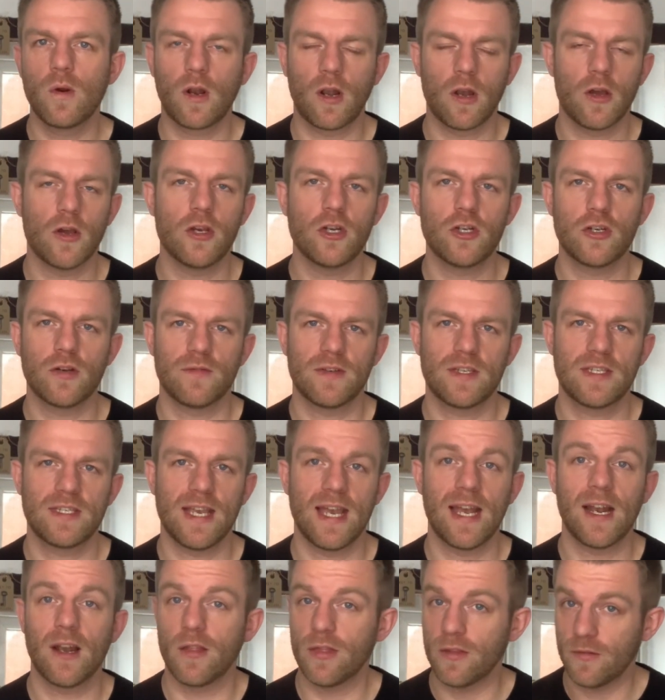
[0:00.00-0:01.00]
closure of a
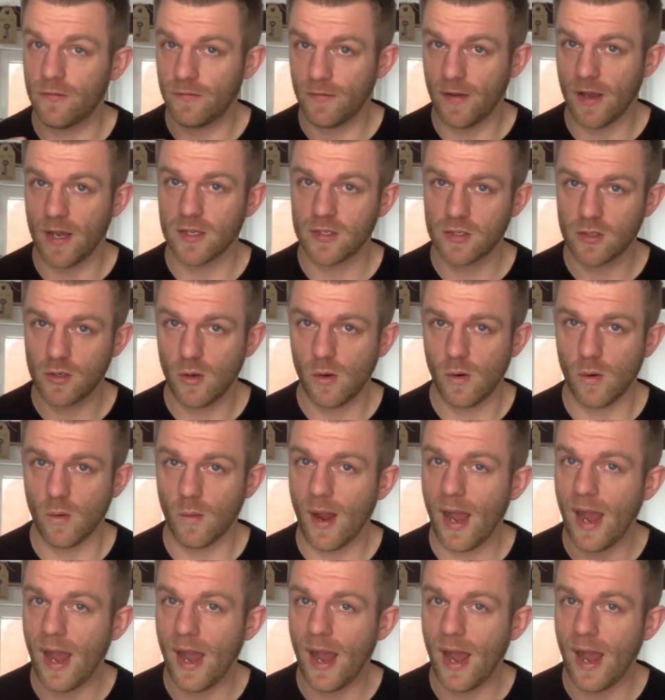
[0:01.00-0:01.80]
sale on the first call.